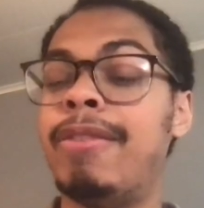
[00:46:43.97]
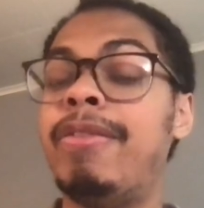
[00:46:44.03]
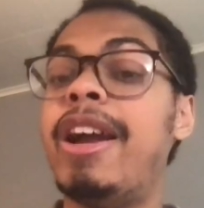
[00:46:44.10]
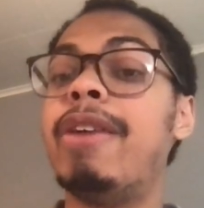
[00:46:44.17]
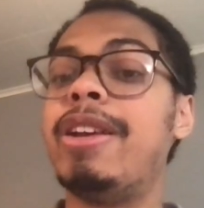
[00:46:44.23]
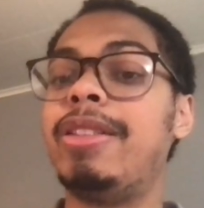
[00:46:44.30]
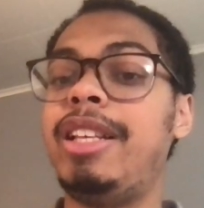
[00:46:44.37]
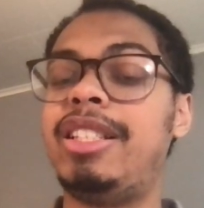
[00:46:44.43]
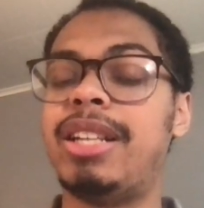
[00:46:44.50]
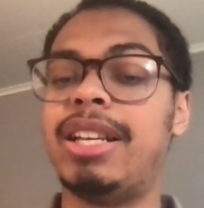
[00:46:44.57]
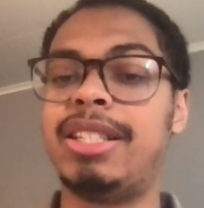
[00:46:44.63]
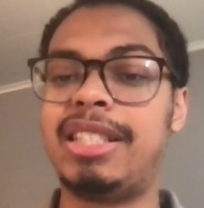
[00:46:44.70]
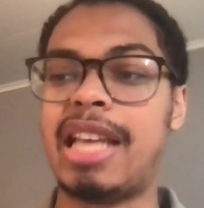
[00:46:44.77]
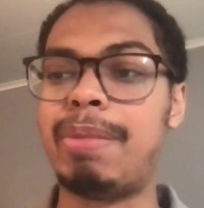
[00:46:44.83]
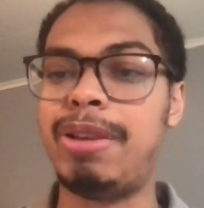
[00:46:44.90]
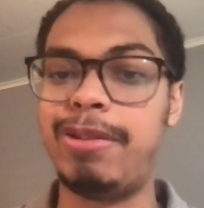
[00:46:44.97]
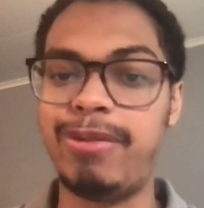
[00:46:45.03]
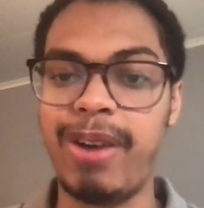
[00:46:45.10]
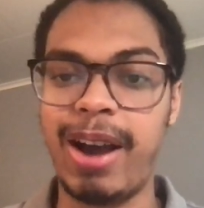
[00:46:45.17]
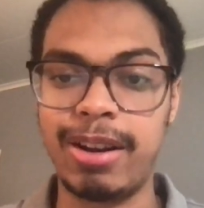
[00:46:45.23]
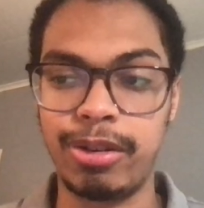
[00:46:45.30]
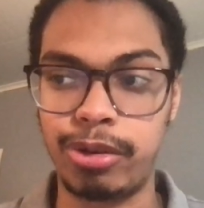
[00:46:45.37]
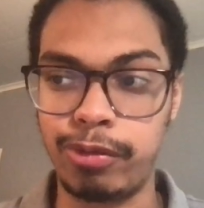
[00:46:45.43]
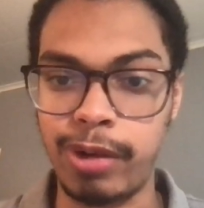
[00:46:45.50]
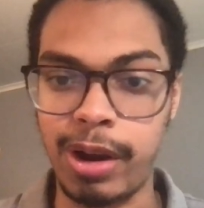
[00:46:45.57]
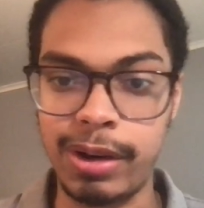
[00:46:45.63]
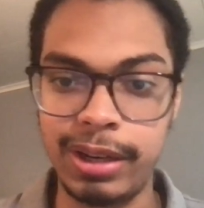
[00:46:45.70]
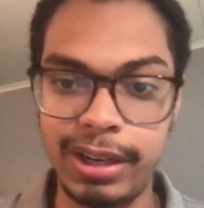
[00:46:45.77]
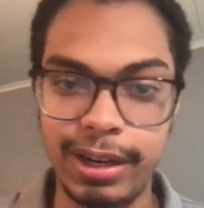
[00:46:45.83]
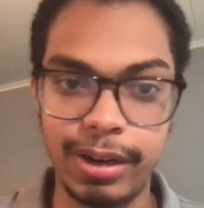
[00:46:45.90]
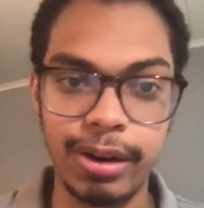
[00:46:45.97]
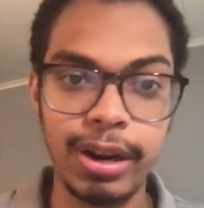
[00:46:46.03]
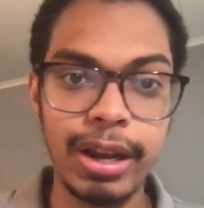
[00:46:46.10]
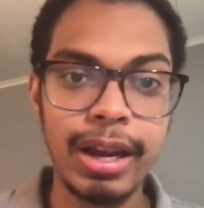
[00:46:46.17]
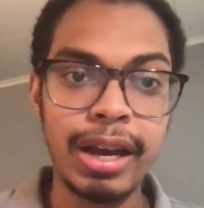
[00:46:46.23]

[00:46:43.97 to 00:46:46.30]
very least a semifinals run here